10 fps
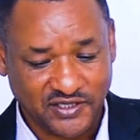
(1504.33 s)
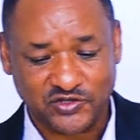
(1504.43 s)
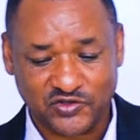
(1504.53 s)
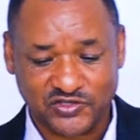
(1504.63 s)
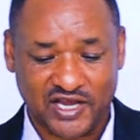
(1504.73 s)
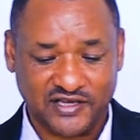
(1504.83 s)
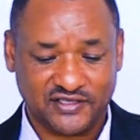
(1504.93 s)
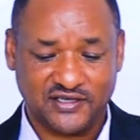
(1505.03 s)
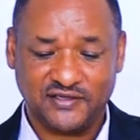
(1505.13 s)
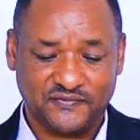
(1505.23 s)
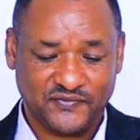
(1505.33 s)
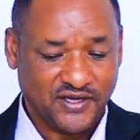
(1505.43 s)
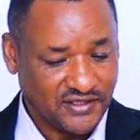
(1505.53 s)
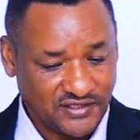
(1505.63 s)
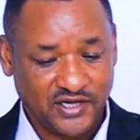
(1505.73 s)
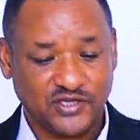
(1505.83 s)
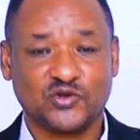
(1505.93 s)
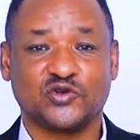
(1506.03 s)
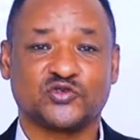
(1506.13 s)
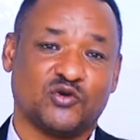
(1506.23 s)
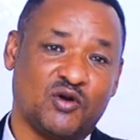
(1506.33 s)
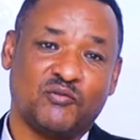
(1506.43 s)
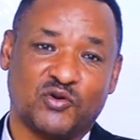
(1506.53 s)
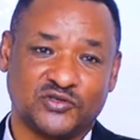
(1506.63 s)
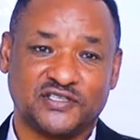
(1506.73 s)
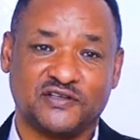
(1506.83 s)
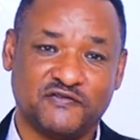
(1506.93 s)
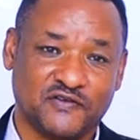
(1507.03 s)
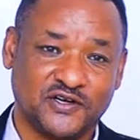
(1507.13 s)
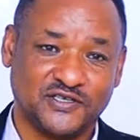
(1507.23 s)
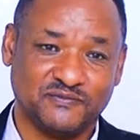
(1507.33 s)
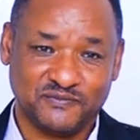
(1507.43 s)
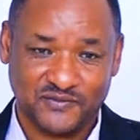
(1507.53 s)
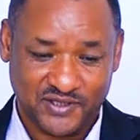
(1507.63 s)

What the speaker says: in the society, there is also positive freedom.